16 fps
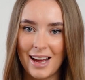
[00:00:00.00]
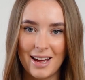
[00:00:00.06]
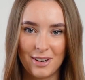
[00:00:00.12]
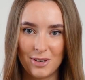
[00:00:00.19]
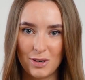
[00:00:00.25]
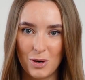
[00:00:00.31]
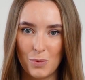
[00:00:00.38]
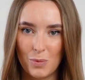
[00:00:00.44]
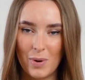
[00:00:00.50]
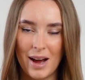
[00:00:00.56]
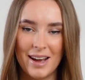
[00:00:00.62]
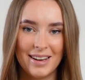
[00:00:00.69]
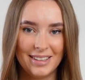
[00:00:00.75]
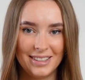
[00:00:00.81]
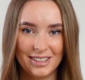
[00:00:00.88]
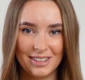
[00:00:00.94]
I don't know
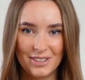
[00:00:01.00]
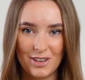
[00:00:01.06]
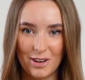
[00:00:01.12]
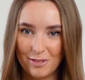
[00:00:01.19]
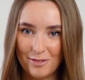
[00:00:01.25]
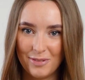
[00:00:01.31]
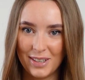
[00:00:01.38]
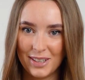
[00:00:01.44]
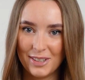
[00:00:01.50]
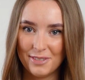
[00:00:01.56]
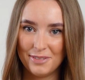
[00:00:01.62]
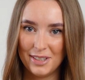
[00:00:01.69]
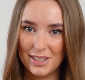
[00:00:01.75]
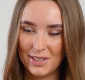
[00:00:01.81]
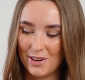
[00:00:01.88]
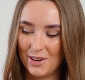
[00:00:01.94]
why I did not think of
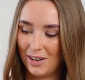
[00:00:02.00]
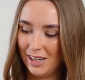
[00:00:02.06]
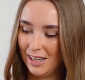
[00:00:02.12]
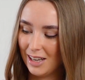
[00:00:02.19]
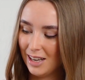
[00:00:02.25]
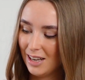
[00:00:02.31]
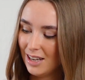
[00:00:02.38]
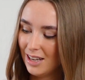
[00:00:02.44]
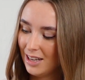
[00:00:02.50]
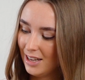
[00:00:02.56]
this earlier.